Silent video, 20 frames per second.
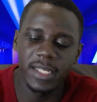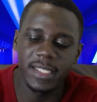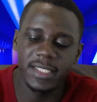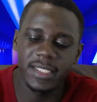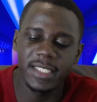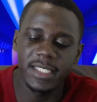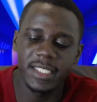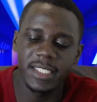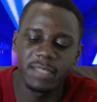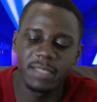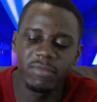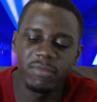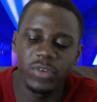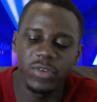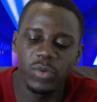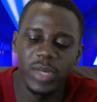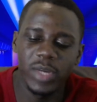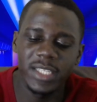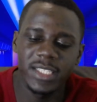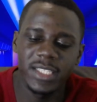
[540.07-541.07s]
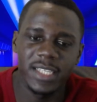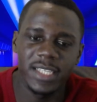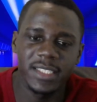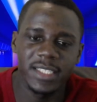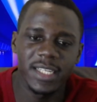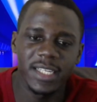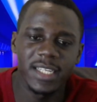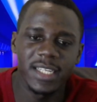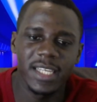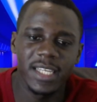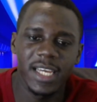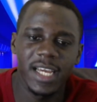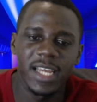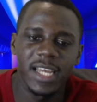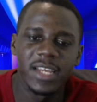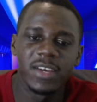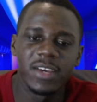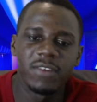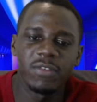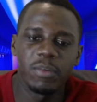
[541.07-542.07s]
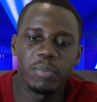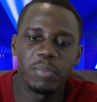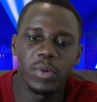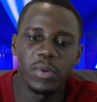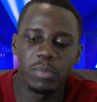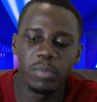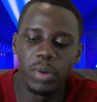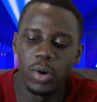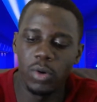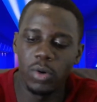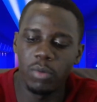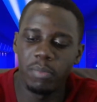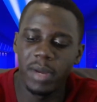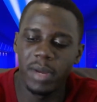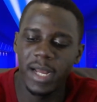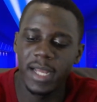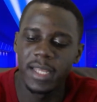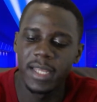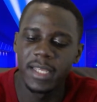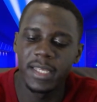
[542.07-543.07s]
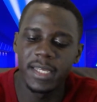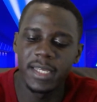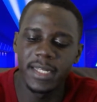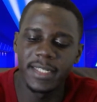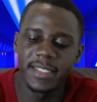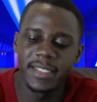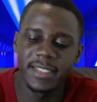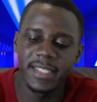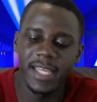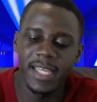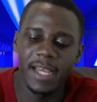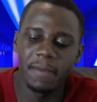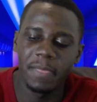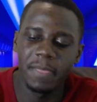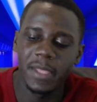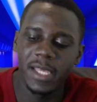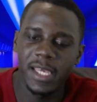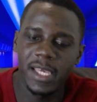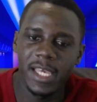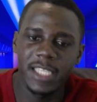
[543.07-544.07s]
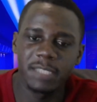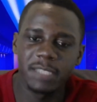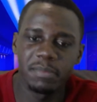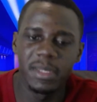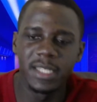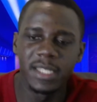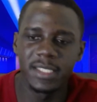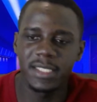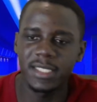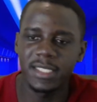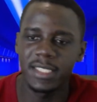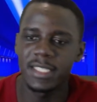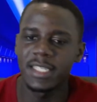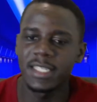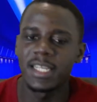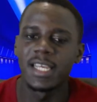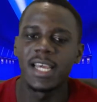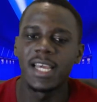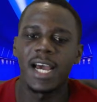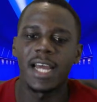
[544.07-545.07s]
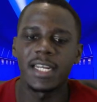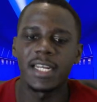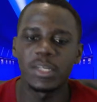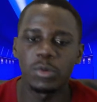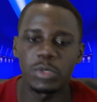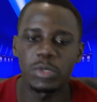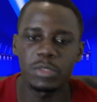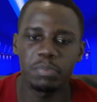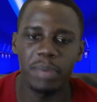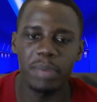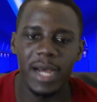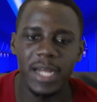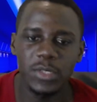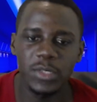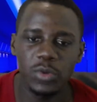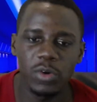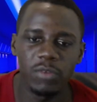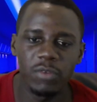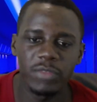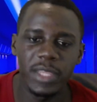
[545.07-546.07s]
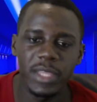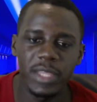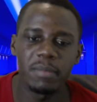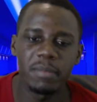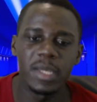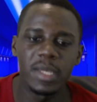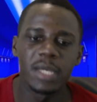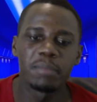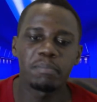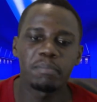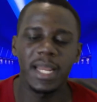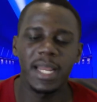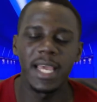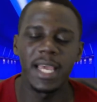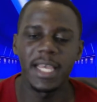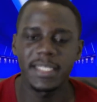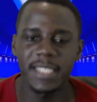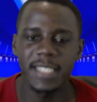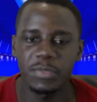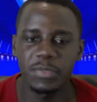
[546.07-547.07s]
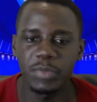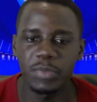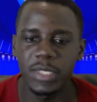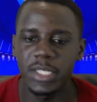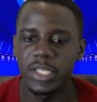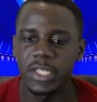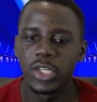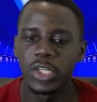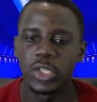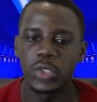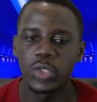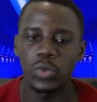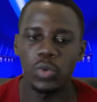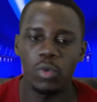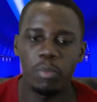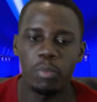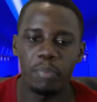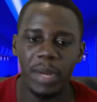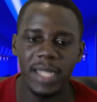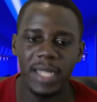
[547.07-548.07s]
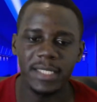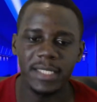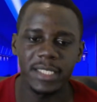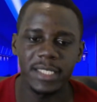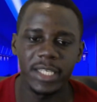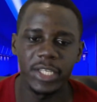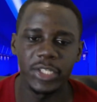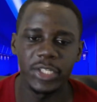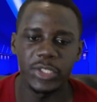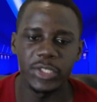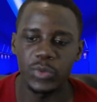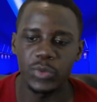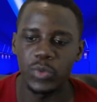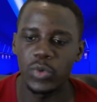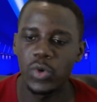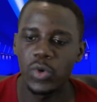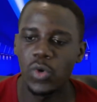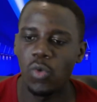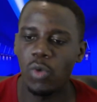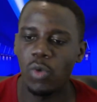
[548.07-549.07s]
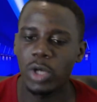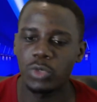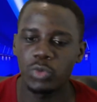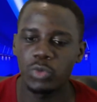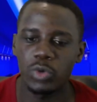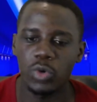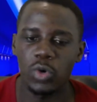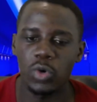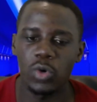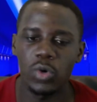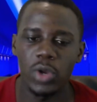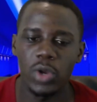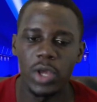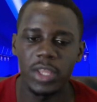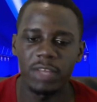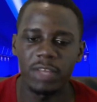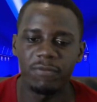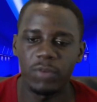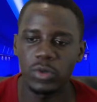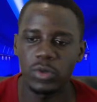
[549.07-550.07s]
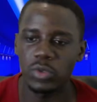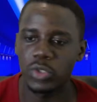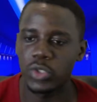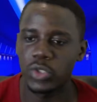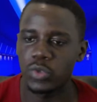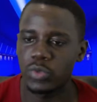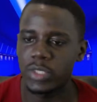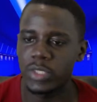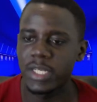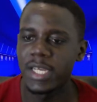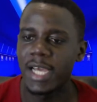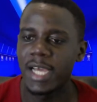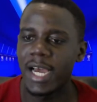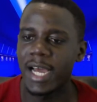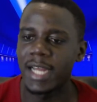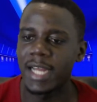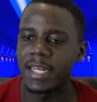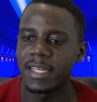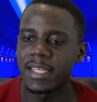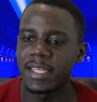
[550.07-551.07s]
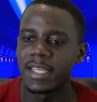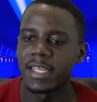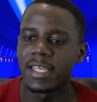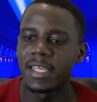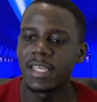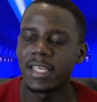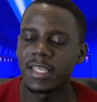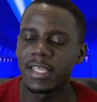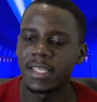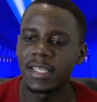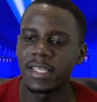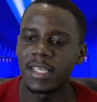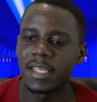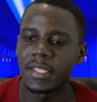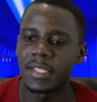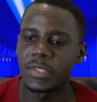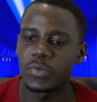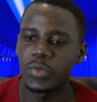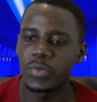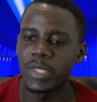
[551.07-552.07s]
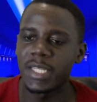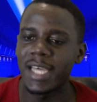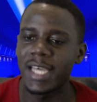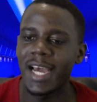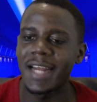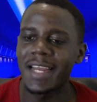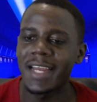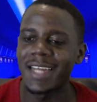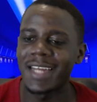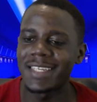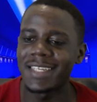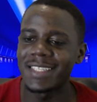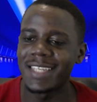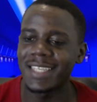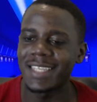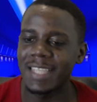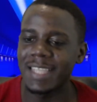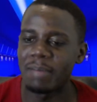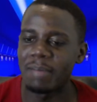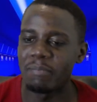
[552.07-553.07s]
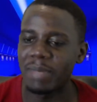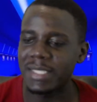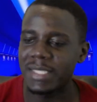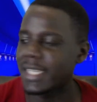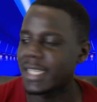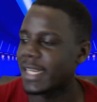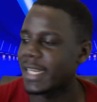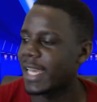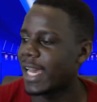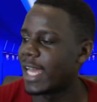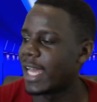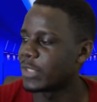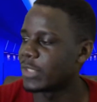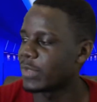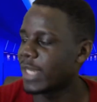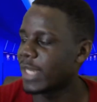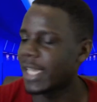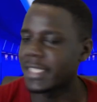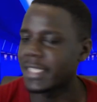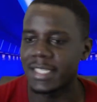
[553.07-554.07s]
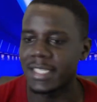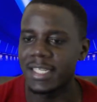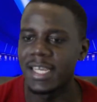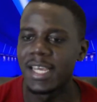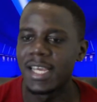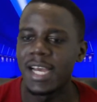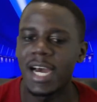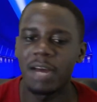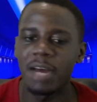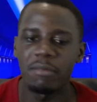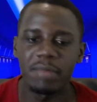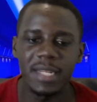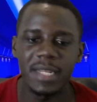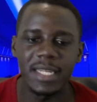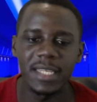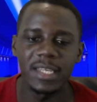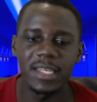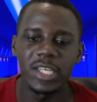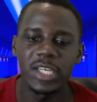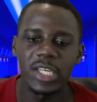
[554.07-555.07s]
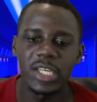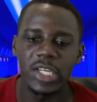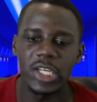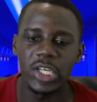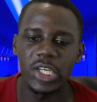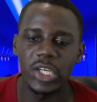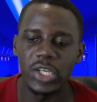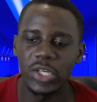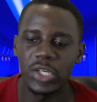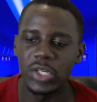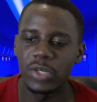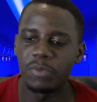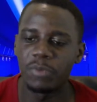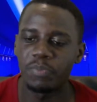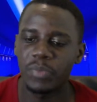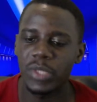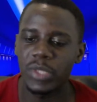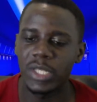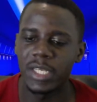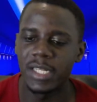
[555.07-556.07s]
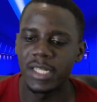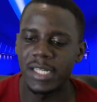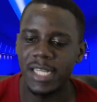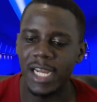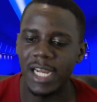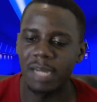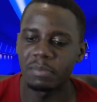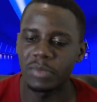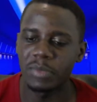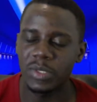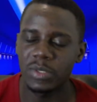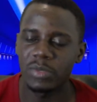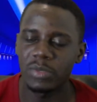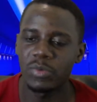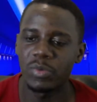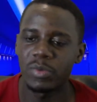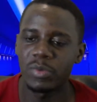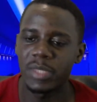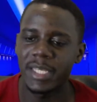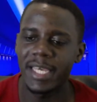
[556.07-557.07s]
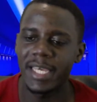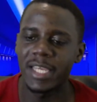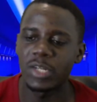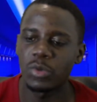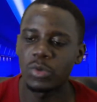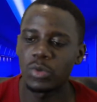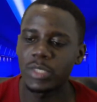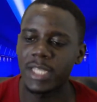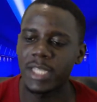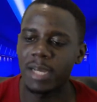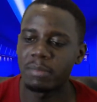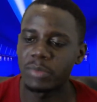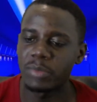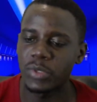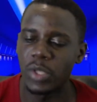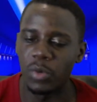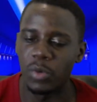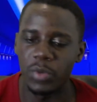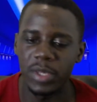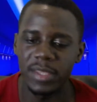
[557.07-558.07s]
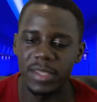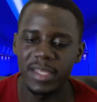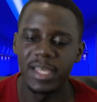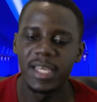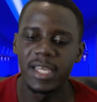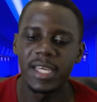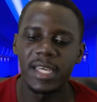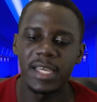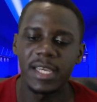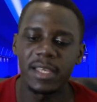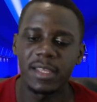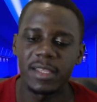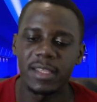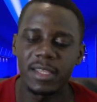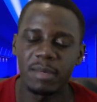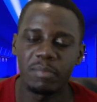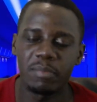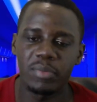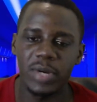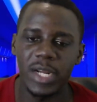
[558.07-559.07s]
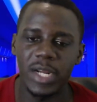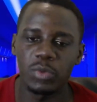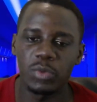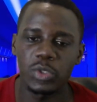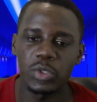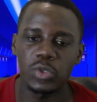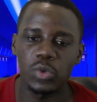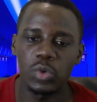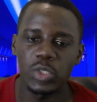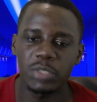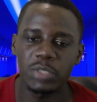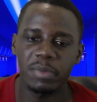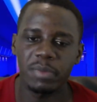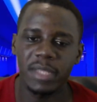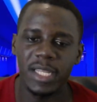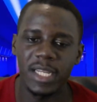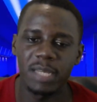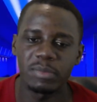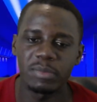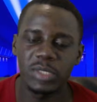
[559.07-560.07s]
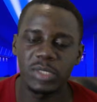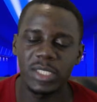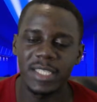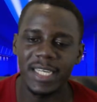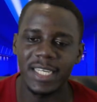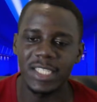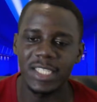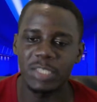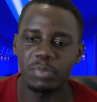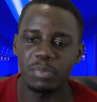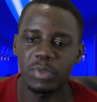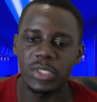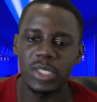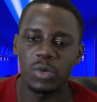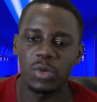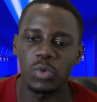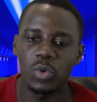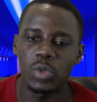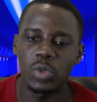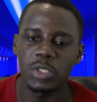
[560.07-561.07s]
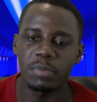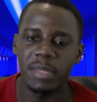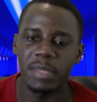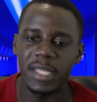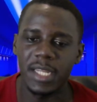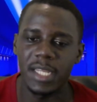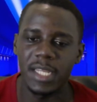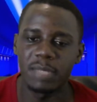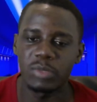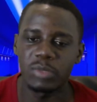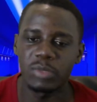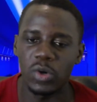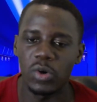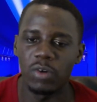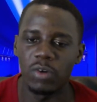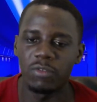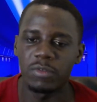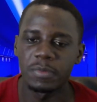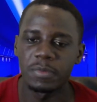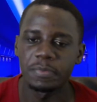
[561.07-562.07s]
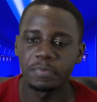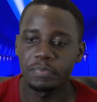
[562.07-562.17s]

It's the team viewer jersey in there for Paul Pogba in there. He has been seen, and he was part of the players that really took part into what we call the photo shoot, and he is really an Adidas ambassador, and United are really good in terms, they are in good terms with the brand which goes by the names, the kit sponsor who goes by the names of